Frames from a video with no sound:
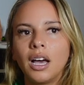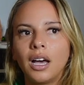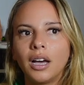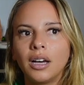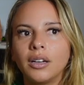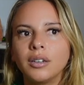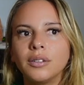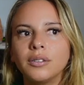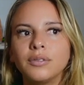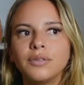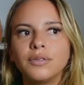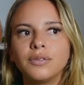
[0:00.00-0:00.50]

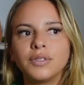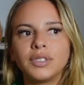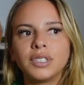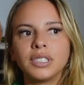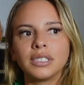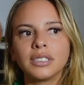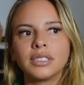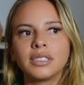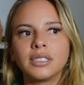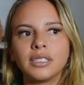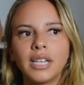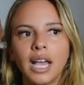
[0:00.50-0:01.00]
of
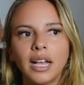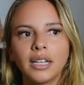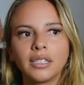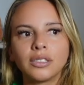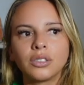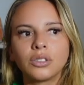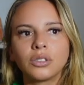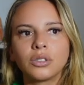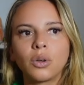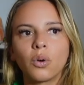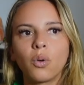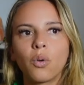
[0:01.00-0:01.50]

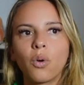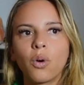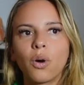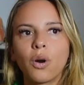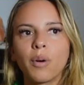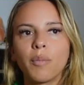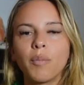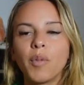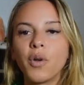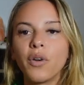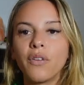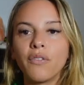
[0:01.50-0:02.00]
success
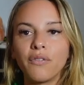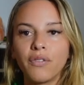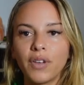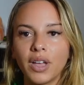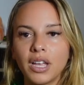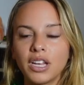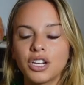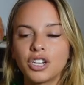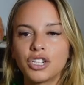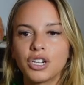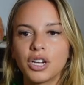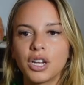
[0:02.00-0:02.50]
or
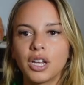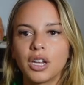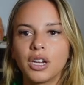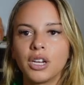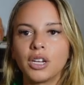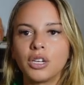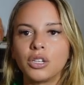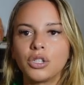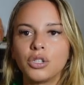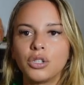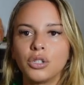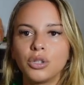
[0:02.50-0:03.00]

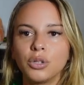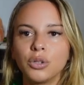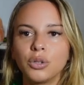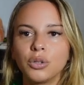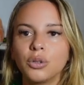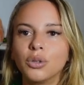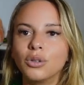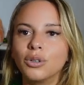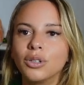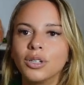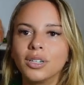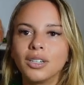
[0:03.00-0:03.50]
motivation
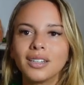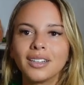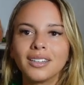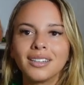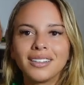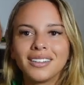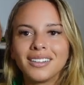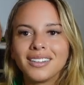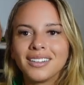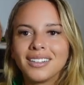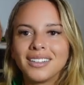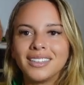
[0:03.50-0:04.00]
to
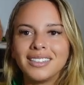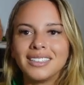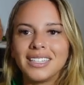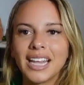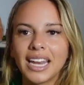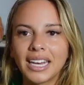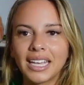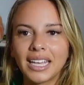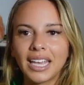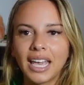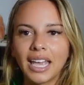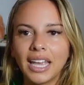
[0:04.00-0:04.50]

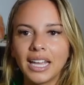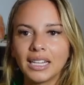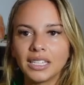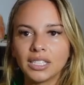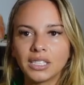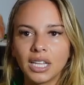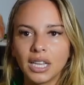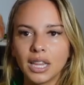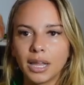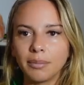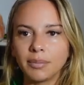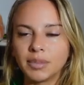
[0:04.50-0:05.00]
dedicate
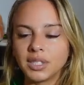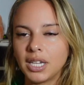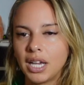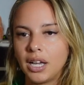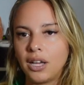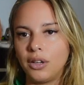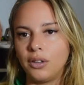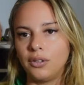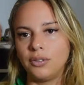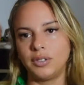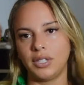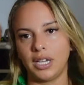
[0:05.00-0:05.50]
to
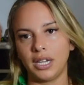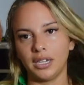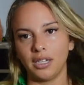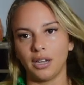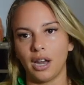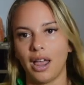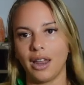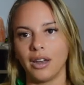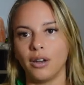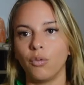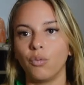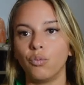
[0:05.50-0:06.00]
themselves
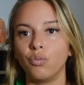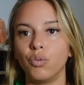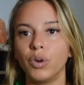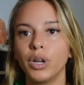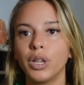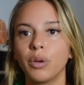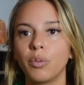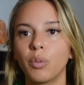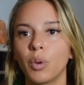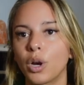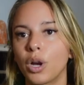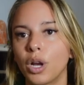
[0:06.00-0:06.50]
and
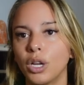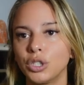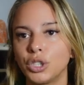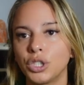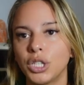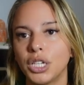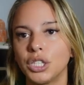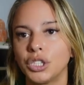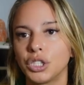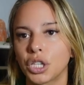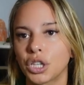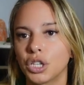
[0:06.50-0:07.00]
really work on
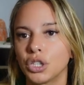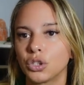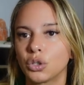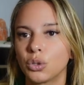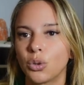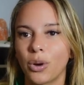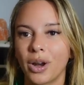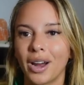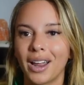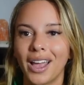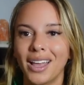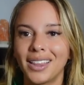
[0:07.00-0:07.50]
changing the
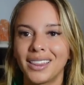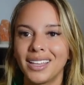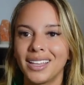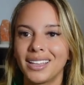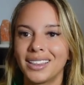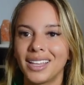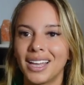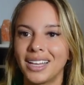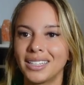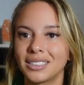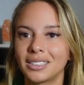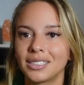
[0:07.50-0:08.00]
story. I think
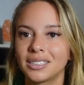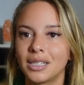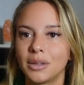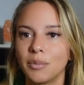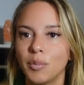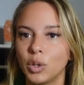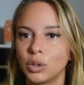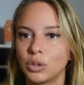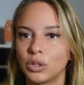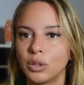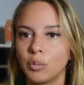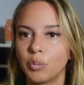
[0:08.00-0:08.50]
that's the
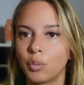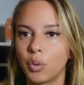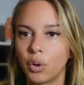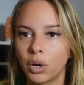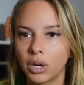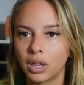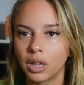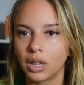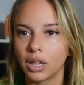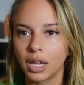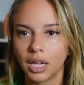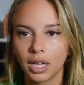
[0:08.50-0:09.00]
most
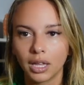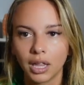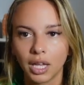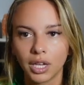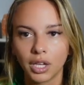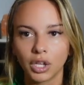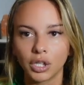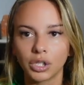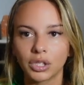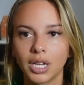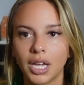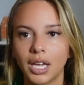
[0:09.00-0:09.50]
important thing.
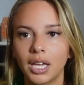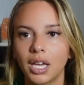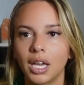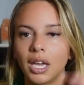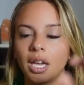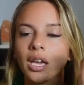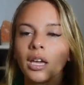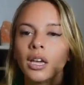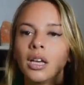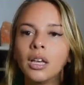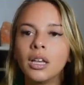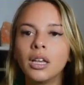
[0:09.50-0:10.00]
Like, you're
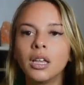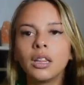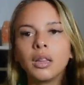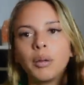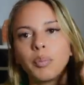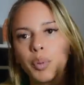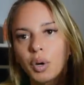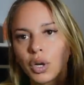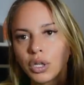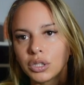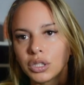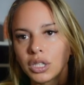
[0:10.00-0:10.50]
taking the
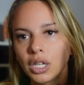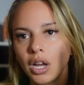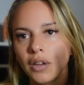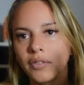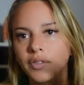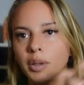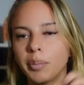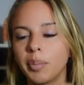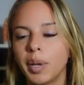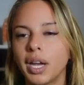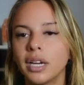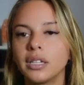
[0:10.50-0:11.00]
person
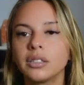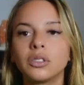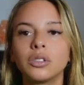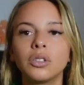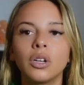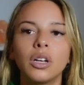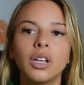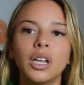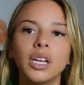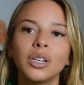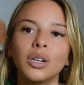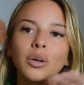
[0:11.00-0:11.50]
off the
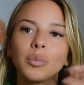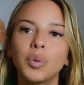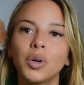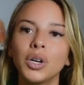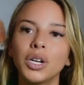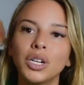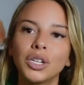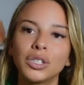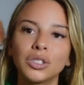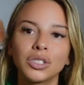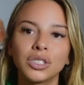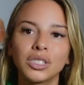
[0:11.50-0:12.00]
pedestal and you're
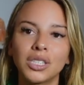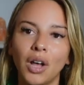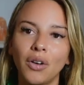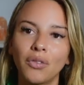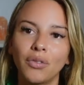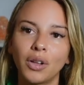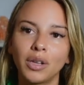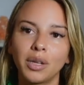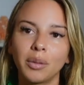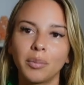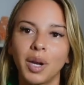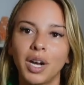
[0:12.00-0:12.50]
putting
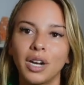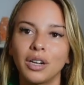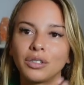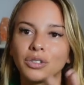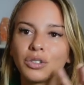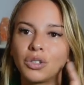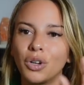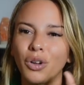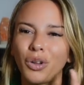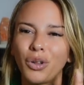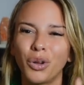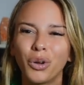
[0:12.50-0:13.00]
yourself on the
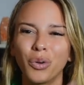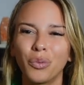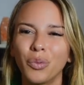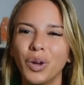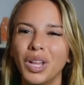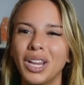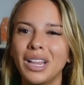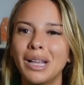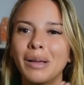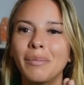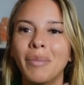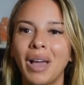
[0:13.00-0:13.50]
pedestal. You're
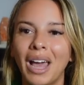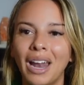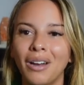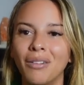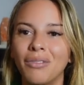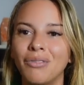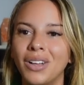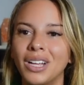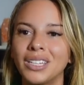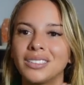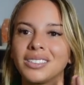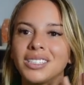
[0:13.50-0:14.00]
really
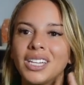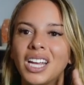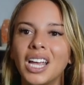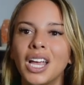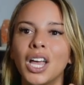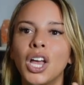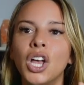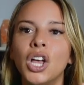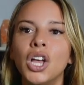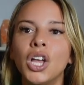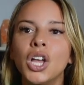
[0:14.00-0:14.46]
manifesting